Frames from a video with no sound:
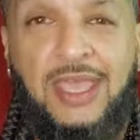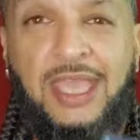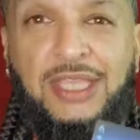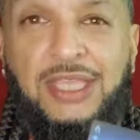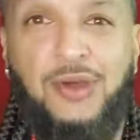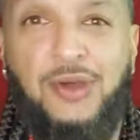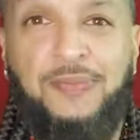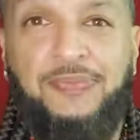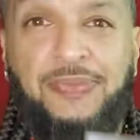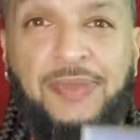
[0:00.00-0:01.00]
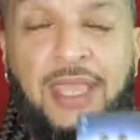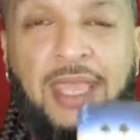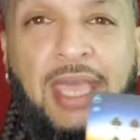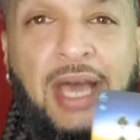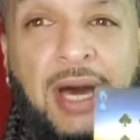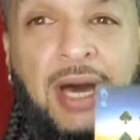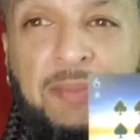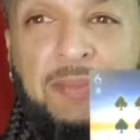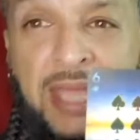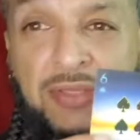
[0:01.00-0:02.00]

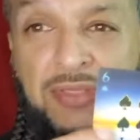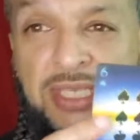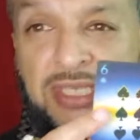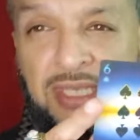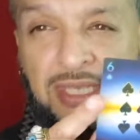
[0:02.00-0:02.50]
Now this